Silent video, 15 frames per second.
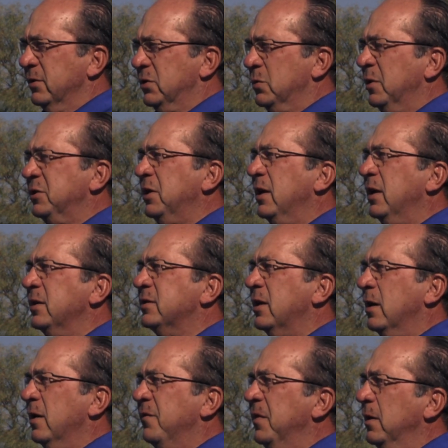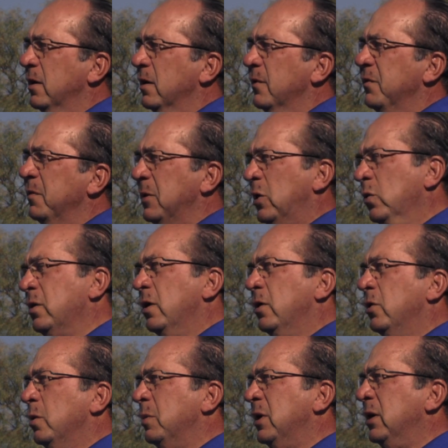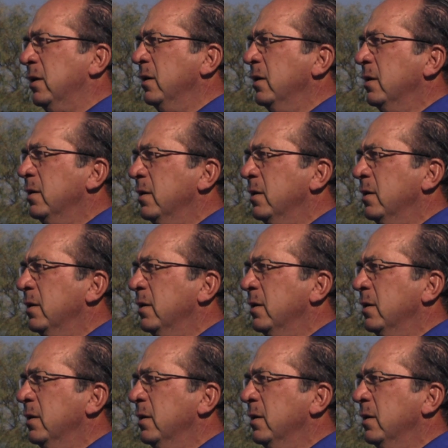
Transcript: the switch hitting center fielder from Oklahoma,